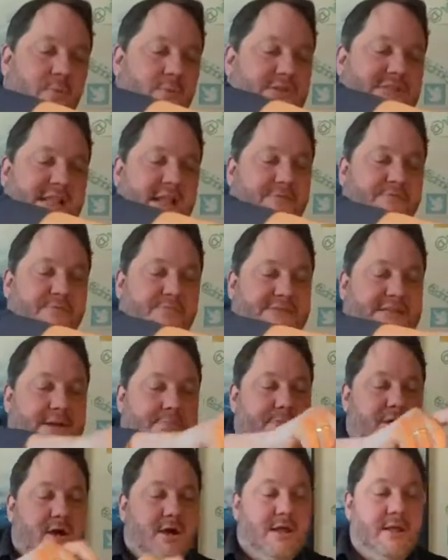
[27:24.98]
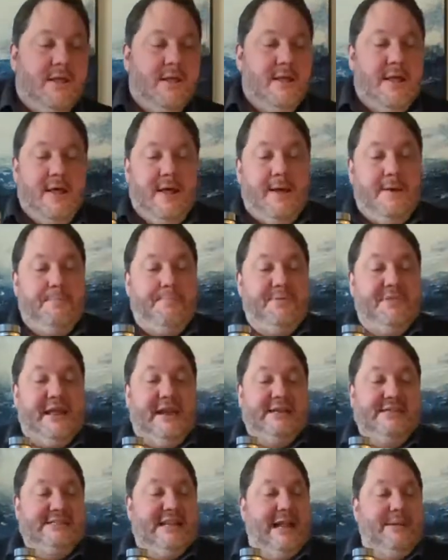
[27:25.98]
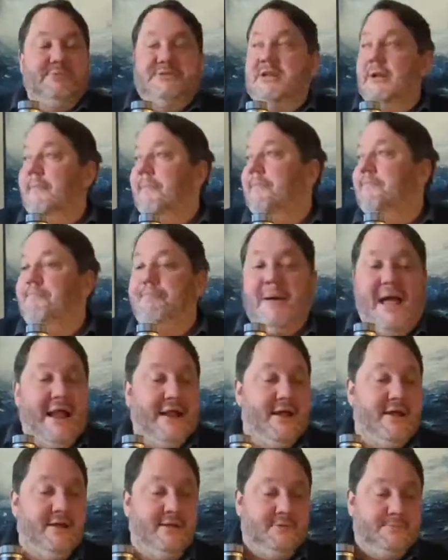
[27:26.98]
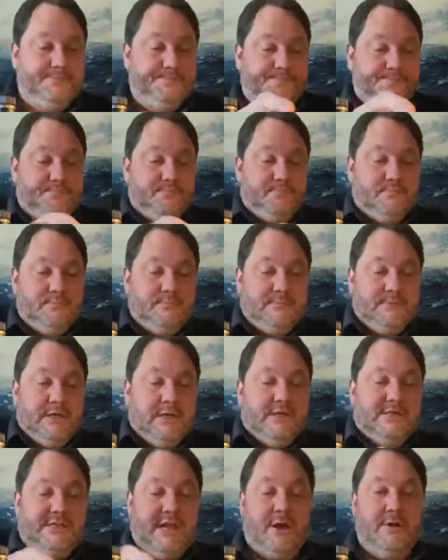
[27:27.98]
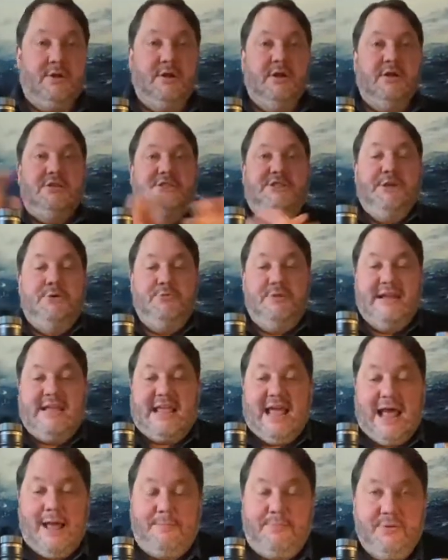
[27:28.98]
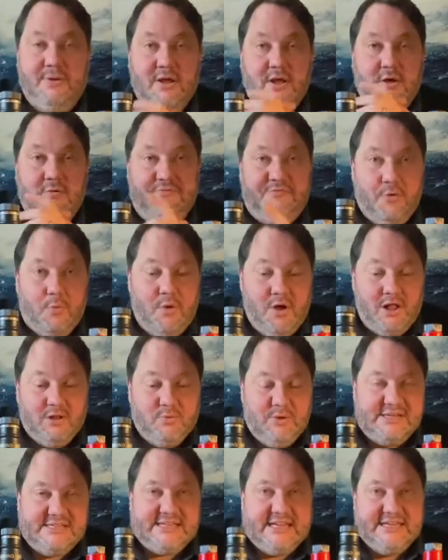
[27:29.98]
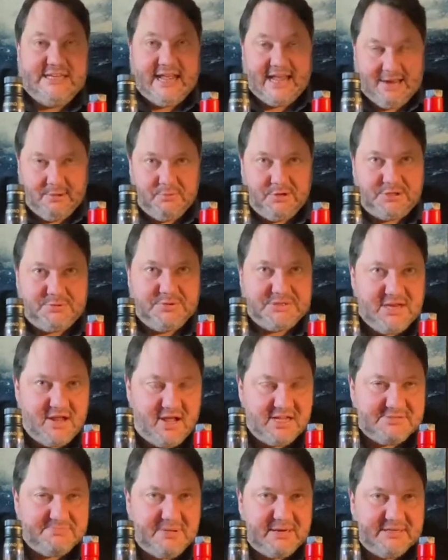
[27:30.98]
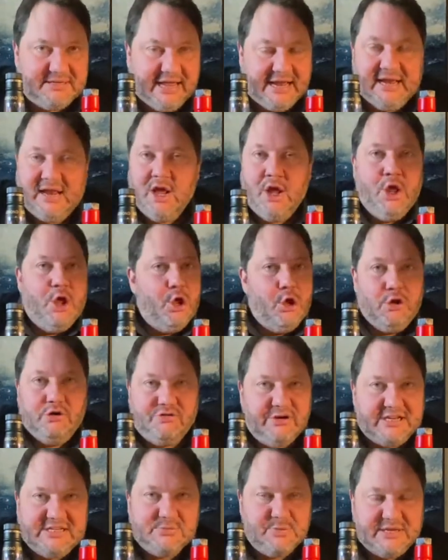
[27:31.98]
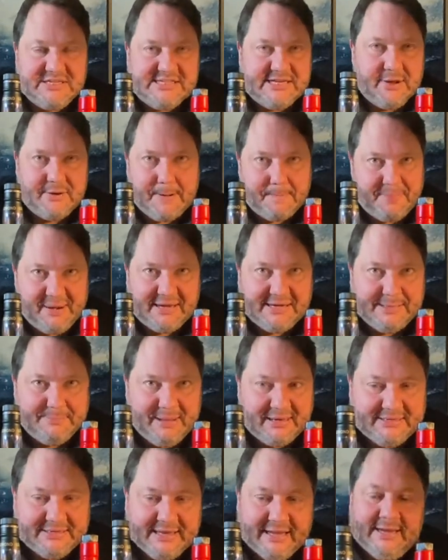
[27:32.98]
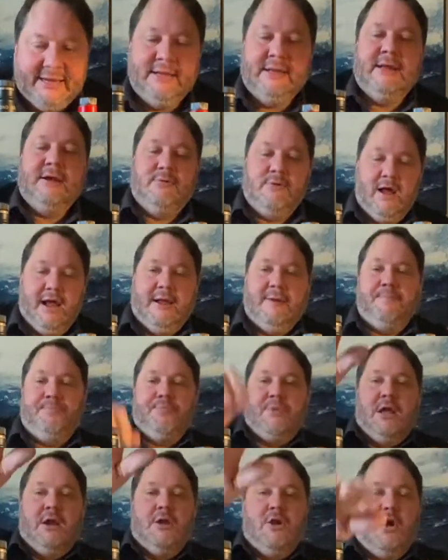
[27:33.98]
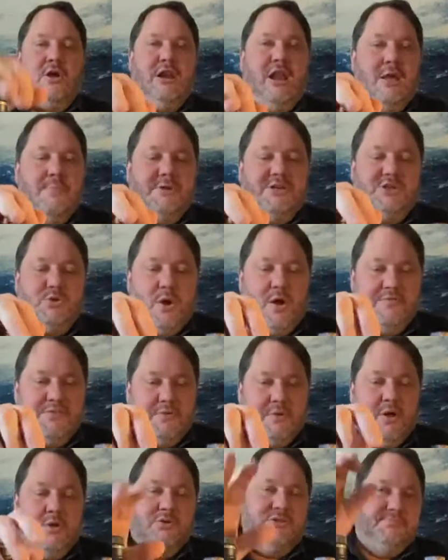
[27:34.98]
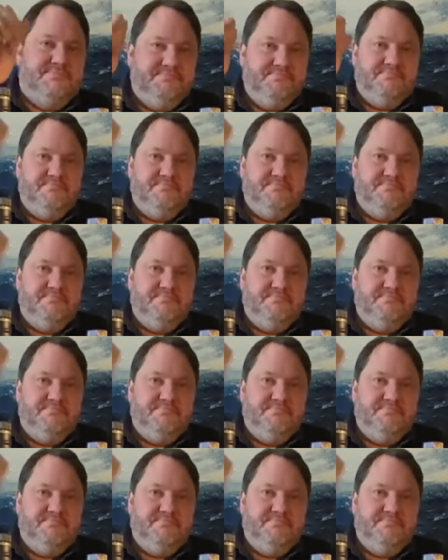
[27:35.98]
whiskey from Denmark. But that is an absolute banger. So, to recap, for World Whiskey Day, which was last Monday, who drinks whiskey on a bloody Monday? Right, Loch Lomond 12-year-old.